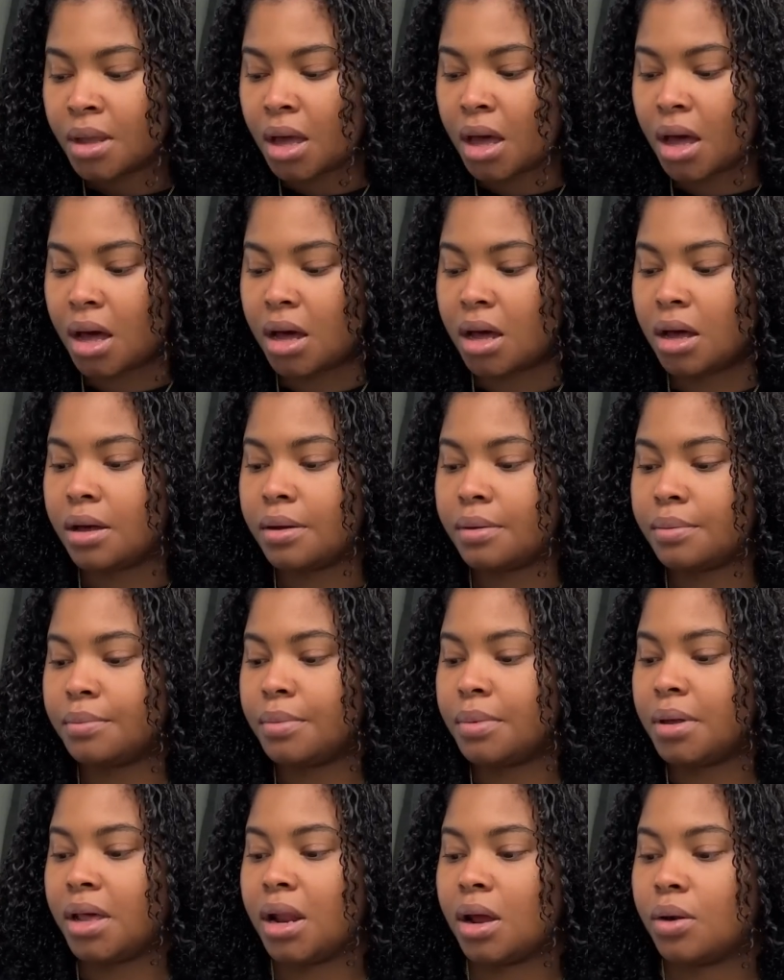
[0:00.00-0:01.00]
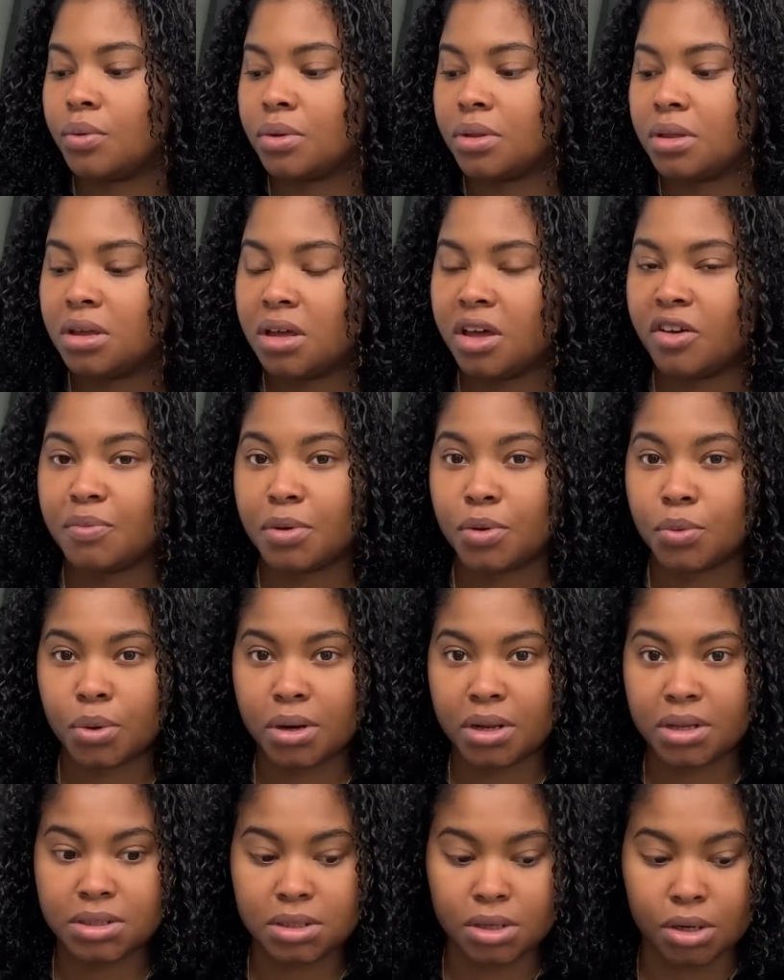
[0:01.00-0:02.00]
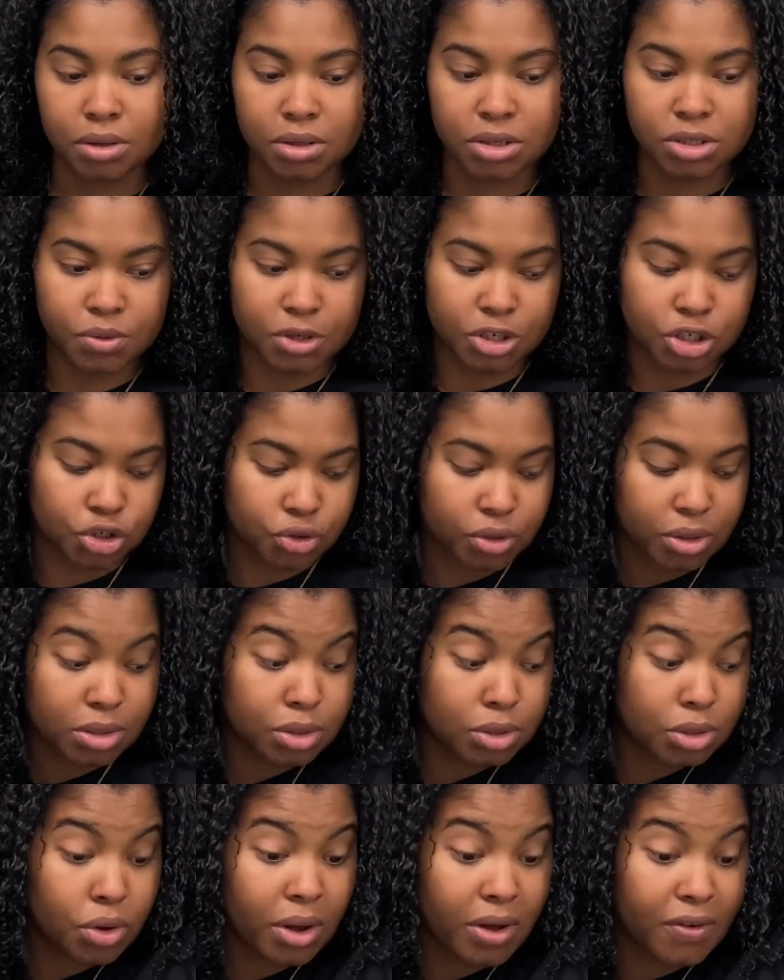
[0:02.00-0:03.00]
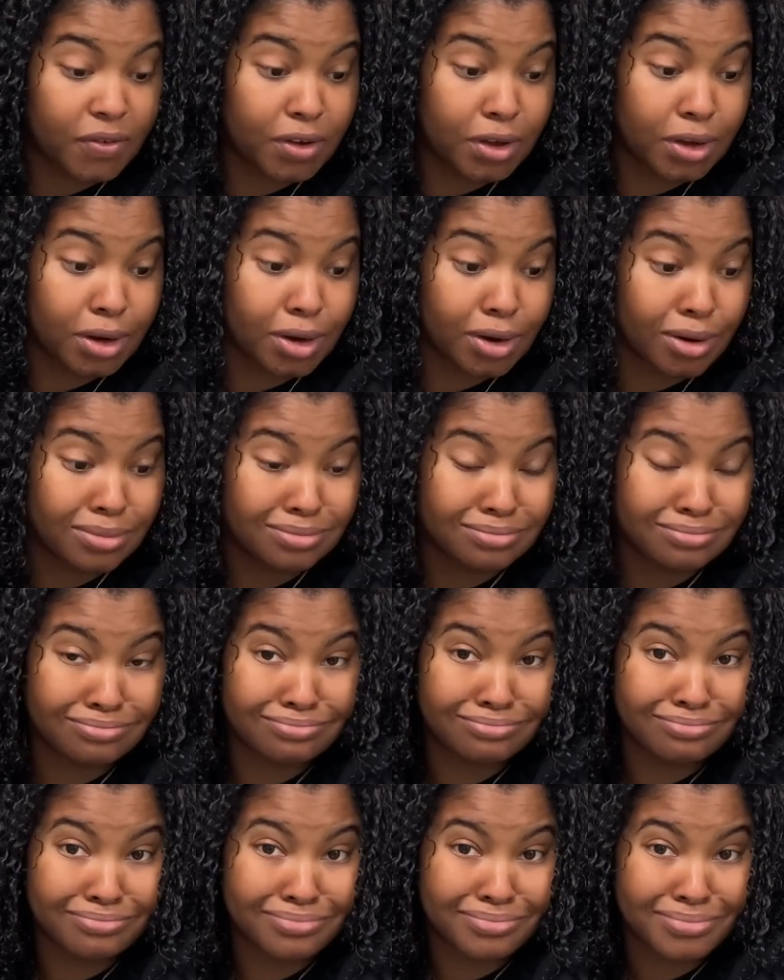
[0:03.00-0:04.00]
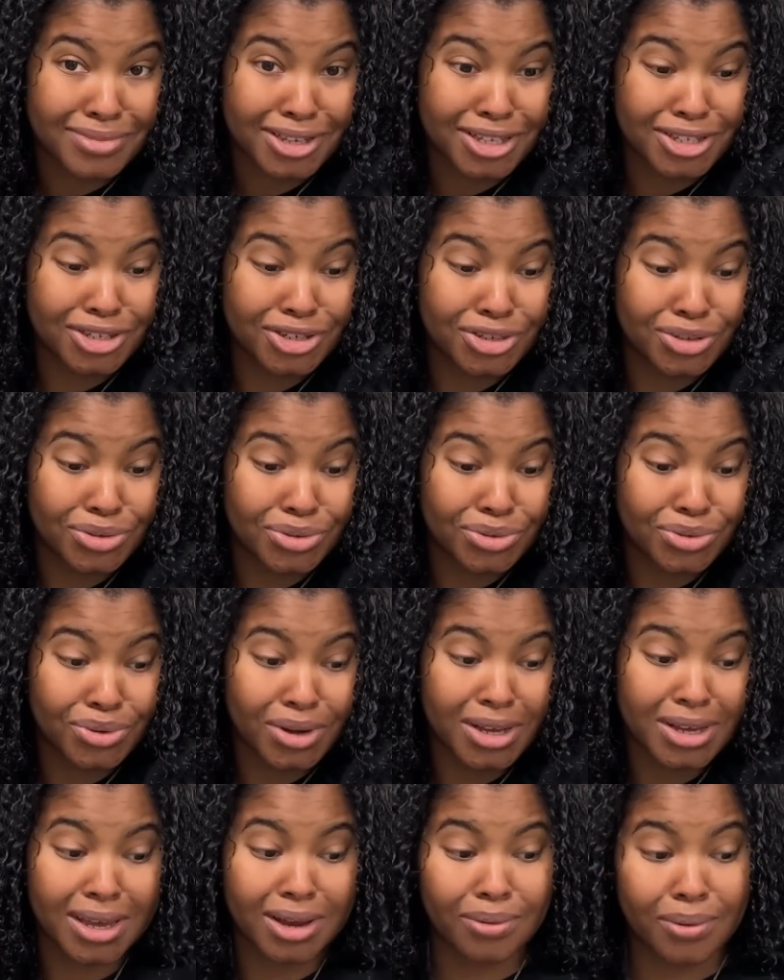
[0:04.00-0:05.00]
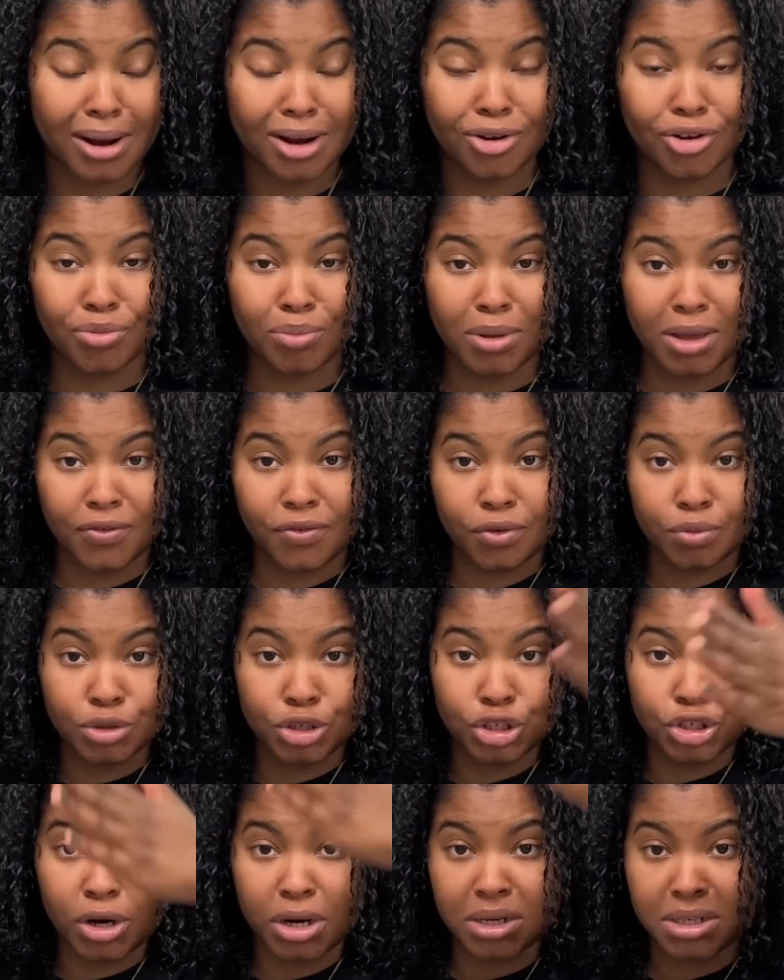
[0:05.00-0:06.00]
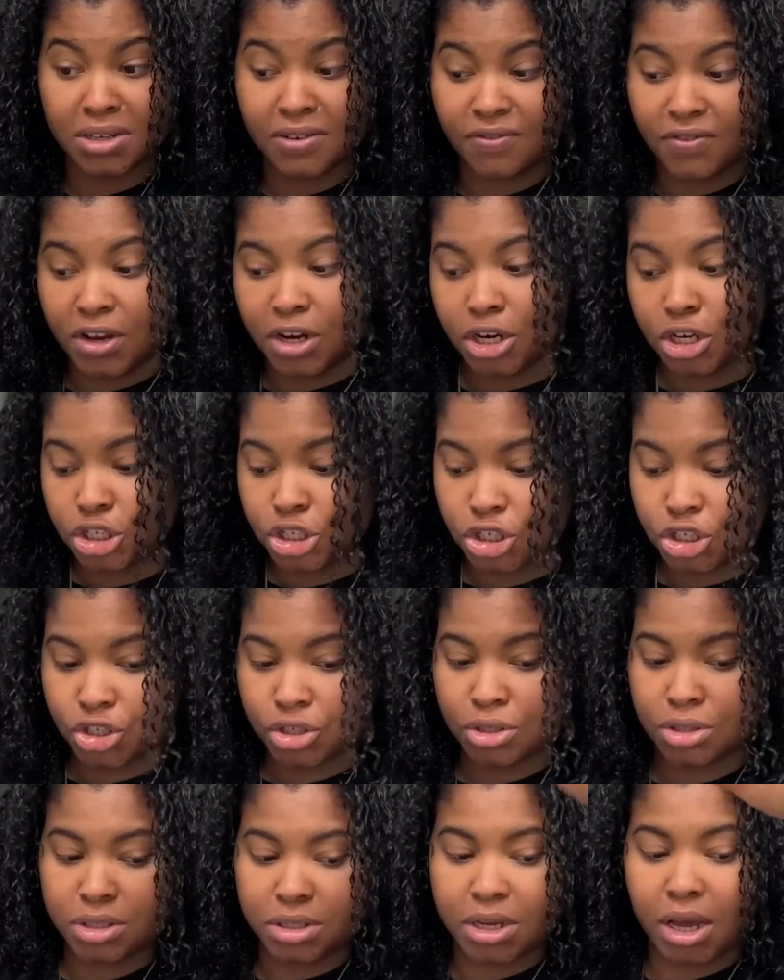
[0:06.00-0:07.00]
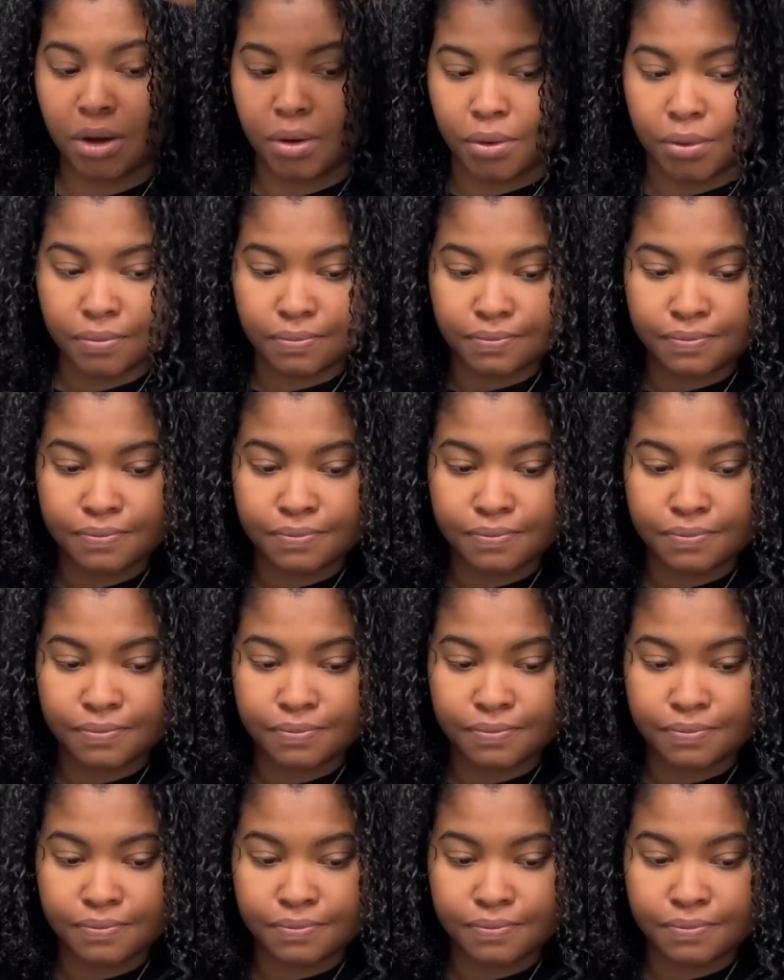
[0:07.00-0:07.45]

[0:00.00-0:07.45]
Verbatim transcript: Um, and I really have been wanting to go to this restaurant. So I figure let's do a get ready with me from start to finish. So